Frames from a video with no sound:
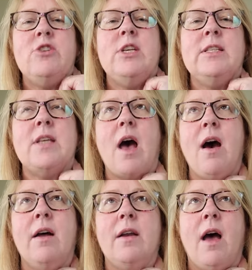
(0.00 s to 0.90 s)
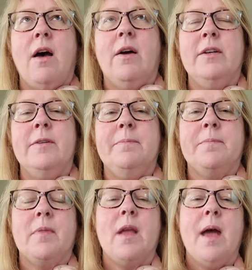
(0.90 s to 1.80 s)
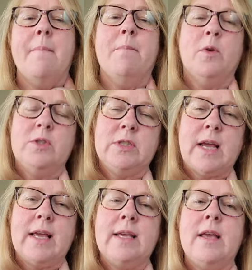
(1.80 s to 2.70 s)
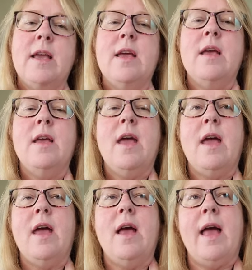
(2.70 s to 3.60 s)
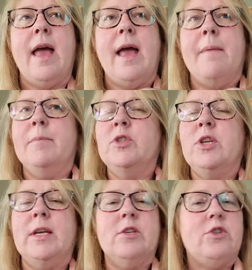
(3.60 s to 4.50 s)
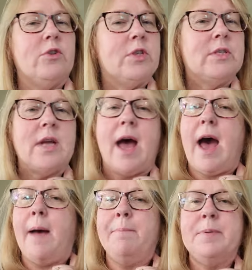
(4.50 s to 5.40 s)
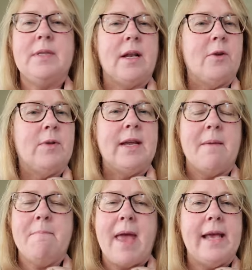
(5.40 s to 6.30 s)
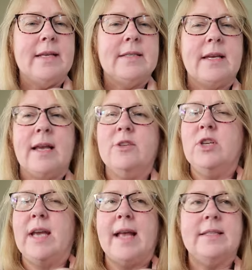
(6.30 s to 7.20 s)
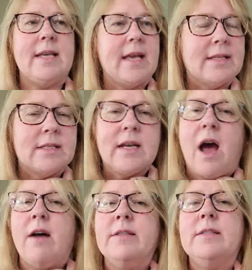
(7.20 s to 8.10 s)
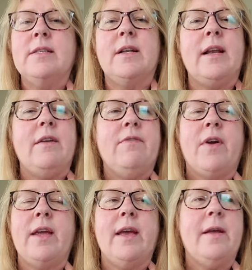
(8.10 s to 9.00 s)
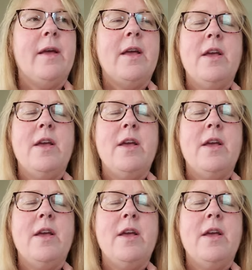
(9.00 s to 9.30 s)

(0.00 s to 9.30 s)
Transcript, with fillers: She's on on a Monday. Um, she is just absolutely amazing. She gets hits constantly for you.